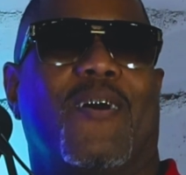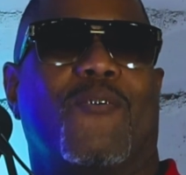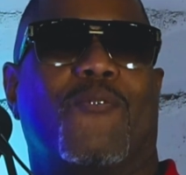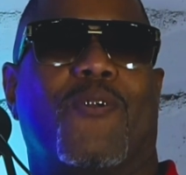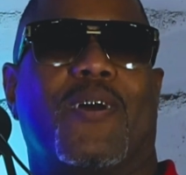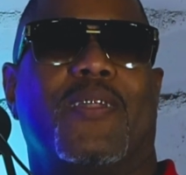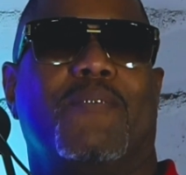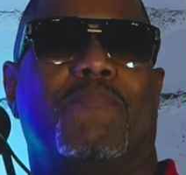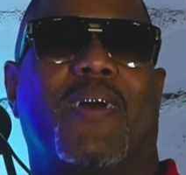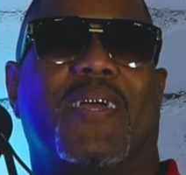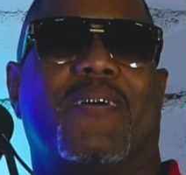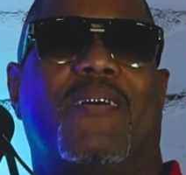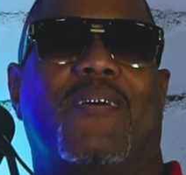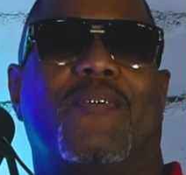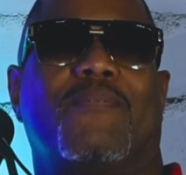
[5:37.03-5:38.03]
running back
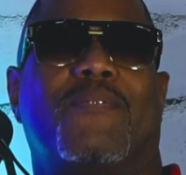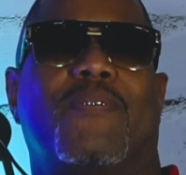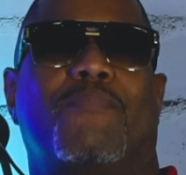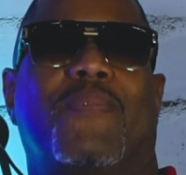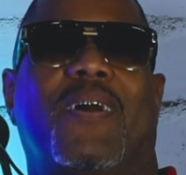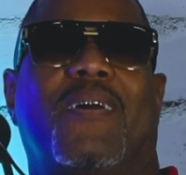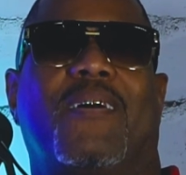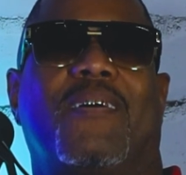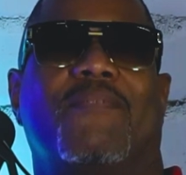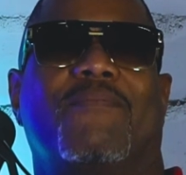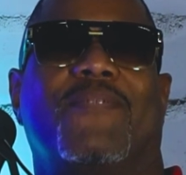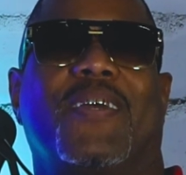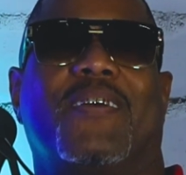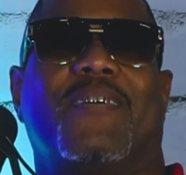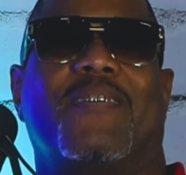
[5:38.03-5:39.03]
home to mom
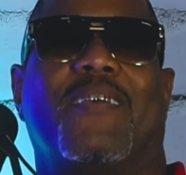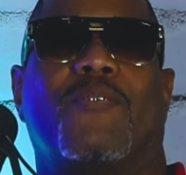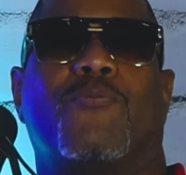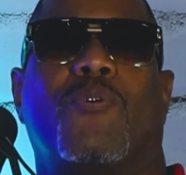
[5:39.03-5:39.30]
because that's